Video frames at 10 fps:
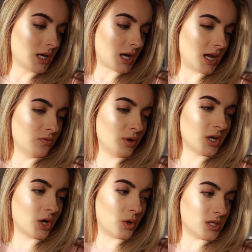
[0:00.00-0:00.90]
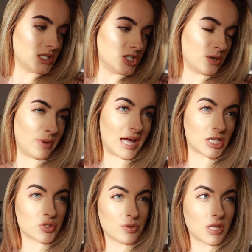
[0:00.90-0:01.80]
kind of wanna go to TJ
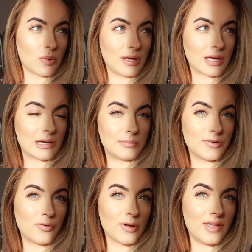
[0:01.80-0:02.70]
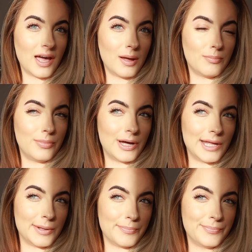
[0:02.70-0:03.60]
Maxx really quick before that,
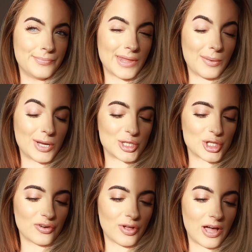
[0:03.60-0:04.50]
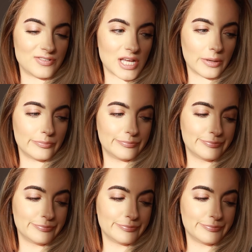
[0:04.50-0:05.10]
but I'm not sure if I'll have time